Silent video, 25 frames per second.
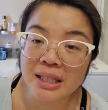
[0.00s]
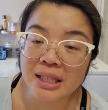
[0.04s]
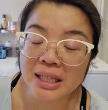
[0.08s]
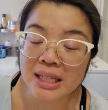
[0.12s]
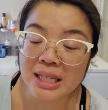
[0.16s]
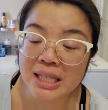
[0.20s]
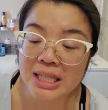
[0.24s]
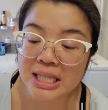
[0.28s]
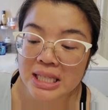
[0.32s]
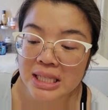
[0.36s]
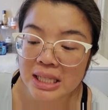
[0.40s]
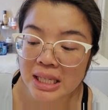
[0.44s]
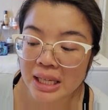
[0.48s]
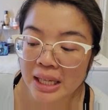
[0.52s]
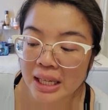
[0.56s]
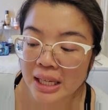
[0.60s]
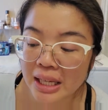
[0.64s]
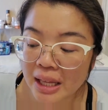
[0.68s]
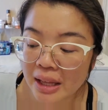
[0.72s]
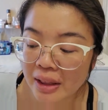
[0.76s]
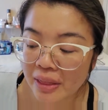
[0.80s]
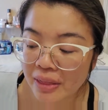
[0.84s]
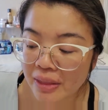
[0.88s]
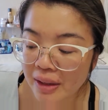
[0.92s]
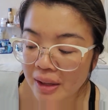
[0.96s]
it's
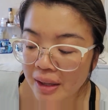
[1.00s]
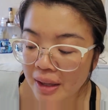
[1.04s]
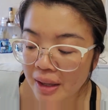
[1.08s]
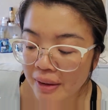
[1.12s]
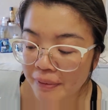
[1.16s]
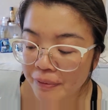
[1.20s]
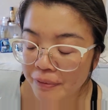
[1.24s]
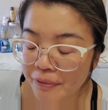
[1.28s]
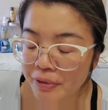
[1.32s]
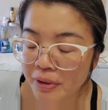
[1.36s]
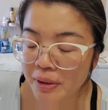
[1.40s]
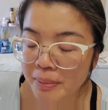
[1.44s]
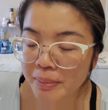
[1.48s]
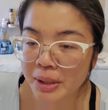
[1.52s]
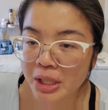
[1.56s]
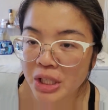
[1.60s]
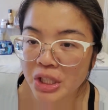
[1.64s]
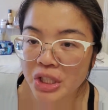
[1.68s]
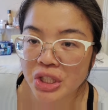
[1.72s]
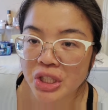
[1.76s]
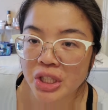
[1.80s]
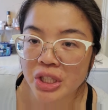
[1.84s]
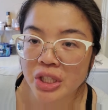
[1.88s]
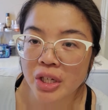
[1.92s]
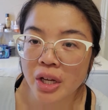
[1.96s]
like the
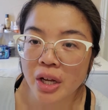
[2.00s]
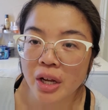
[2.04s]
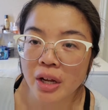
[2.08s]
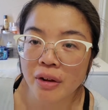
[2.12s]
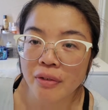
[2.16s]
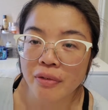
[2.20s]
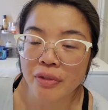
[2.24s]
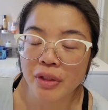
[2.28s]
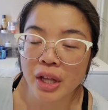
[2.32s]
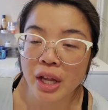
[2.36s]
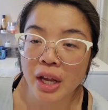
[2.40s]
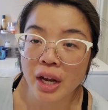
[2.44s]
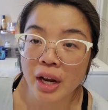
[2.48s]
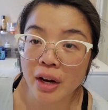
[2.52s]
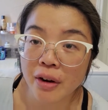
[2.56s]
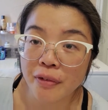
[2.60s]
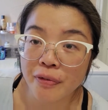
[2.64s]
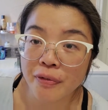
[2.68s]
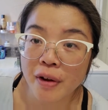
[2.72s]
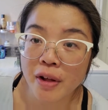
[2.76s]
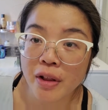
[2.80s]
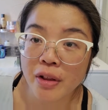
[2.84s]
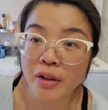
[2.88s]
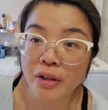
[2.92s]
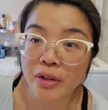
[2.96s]
inflammation of the hair
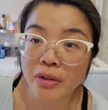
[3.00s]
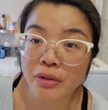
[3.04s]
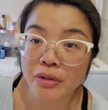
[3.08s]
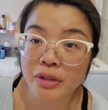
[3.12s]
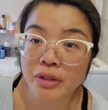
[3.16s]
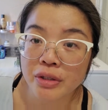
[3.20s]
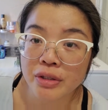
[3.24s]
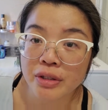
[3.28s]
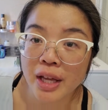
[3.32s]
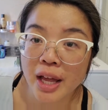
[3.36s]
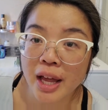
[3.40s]
follicles,